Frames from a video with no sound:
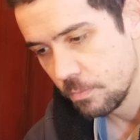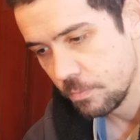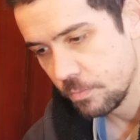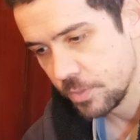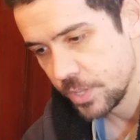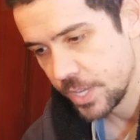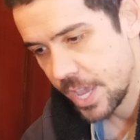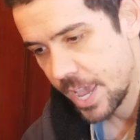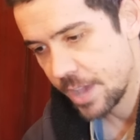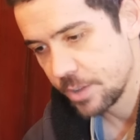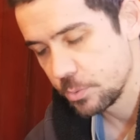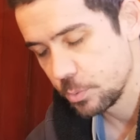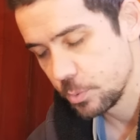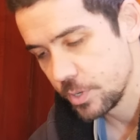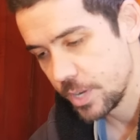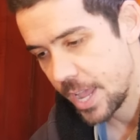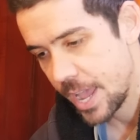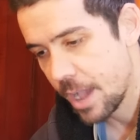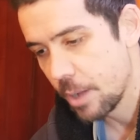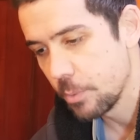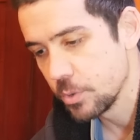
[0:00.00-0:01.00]
the outward
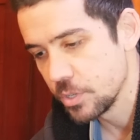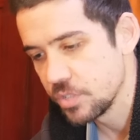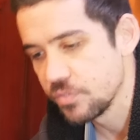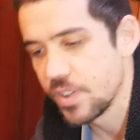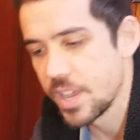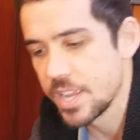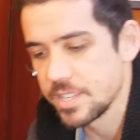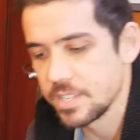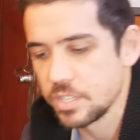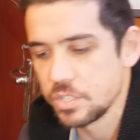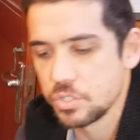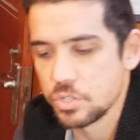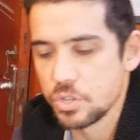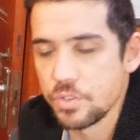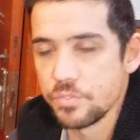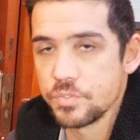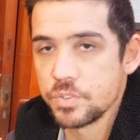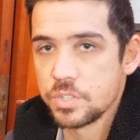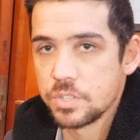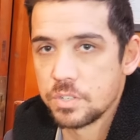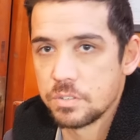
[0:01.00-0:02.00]
outwards facing
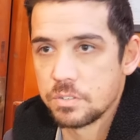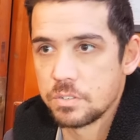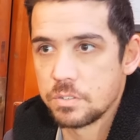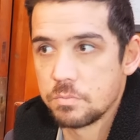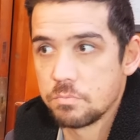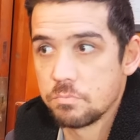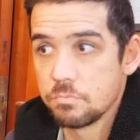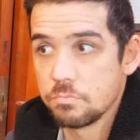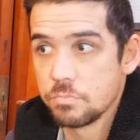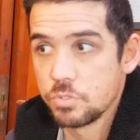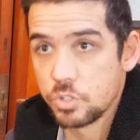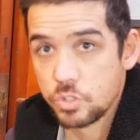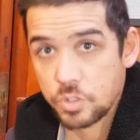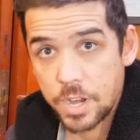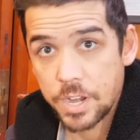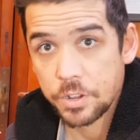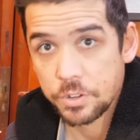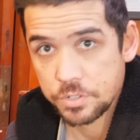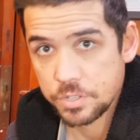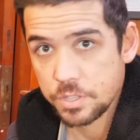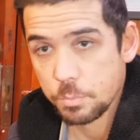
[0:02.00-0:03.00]
surfaces
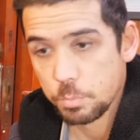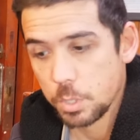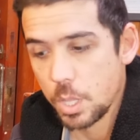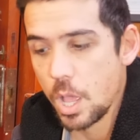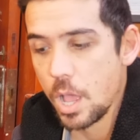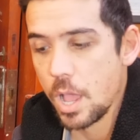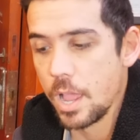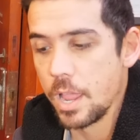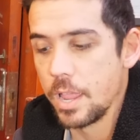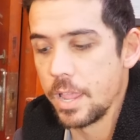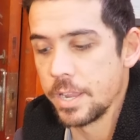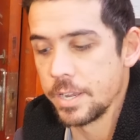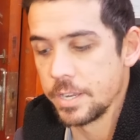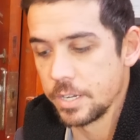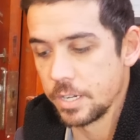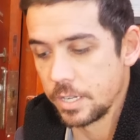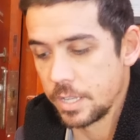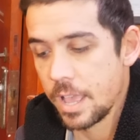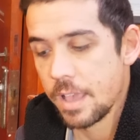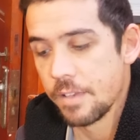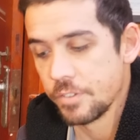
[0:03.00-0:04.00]
straight onto the ply and
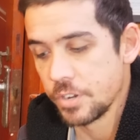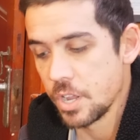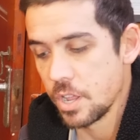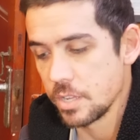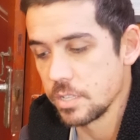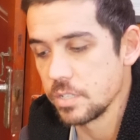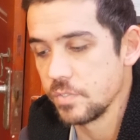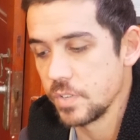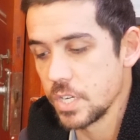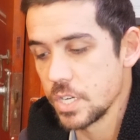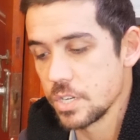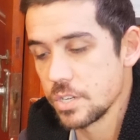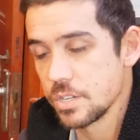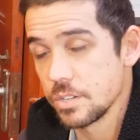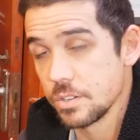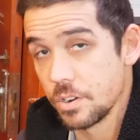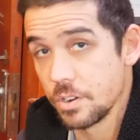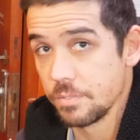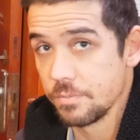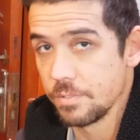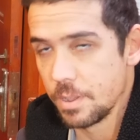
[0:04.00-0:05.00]
it'll have a nice finish.
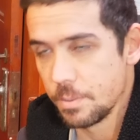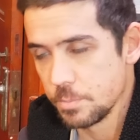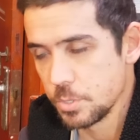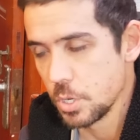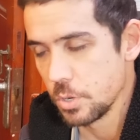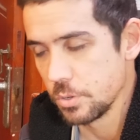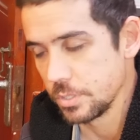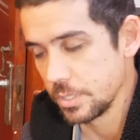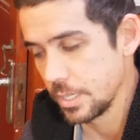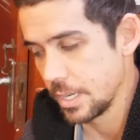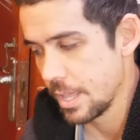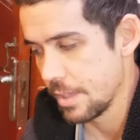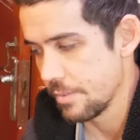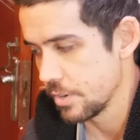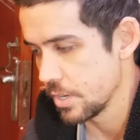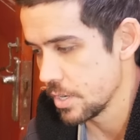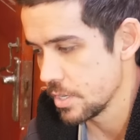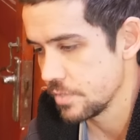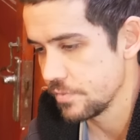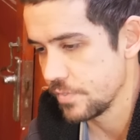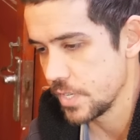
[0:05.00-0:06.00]
I'm told it'll have a
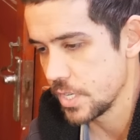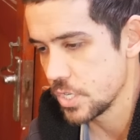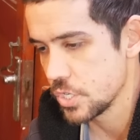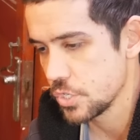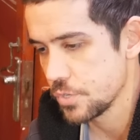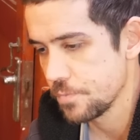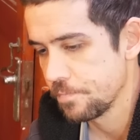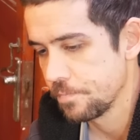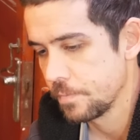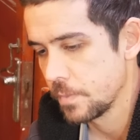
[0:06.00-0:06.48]
nice finish.